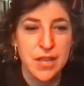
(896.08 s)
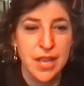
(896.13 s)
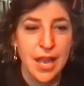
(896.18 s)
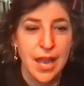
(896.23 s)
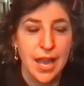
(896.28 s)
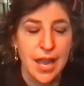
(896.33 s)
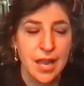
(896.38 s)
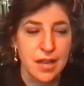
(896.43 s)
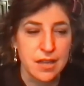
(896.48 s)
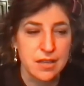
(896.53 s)

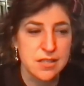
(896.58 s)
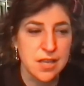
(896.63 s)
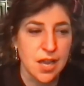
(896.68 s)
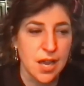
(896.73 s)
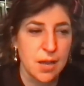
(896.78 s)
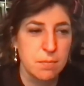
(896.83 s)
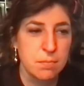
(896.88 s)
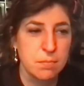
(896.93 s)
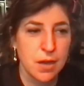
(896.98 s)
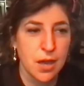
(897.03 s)
And
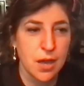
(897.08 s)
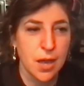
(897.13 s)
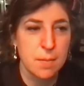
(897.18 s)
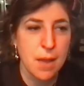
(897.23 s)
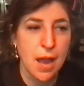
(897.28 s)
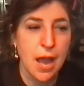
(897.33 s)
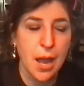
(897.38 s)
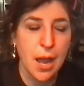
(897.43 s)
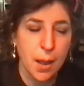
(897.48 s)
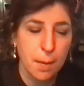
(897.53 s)
I'm
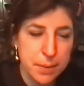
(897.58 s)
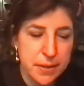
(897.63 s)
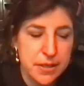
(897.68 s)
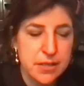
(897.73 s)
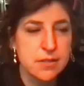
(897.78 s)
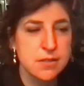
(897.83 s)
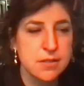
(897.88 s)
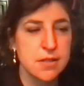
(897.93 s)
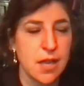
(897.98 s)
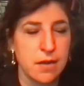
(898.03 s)

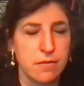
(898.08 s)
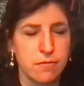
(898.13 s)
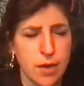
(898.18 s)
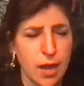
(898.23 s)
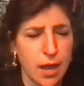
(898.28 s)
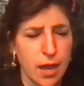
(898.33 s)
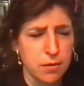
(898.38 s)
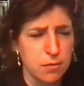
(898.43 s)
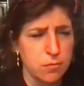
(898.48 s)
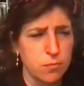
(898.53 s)
happy
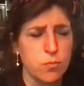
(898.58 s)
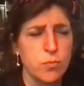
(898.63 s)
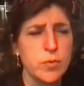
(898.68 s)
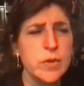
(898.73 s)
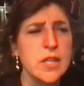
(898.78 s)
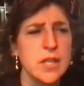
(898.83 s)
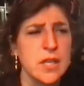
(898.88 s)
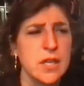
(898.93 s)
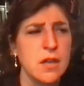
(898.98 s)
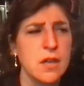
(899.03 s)
and
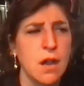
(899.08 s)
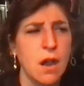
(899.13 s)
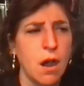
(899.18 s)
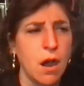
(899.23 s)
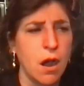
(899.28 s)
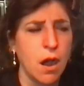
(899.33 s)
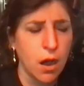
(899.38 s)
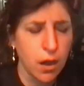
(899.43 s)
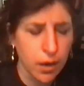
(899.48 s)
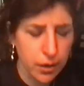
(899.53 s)
really
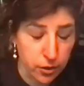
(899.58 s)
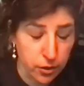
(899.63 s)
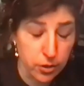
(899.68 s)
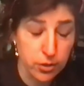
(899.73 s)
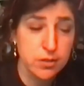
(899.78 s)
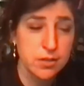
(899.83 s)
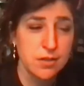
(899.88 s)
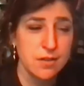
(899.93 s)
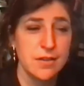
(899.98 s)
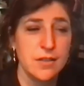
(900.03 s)

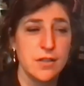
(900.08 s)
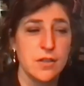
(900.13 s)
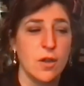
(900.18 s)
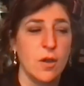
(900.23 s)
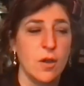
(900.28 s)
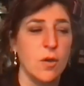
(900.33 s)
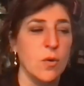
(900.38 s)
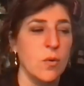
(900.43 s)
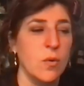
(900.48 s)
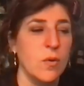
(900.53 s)
honored, you
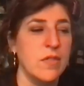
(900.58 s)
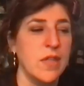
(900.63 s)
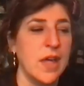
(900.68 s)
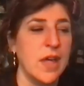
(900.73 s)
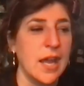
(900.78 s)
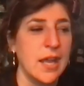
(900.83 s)
know, that I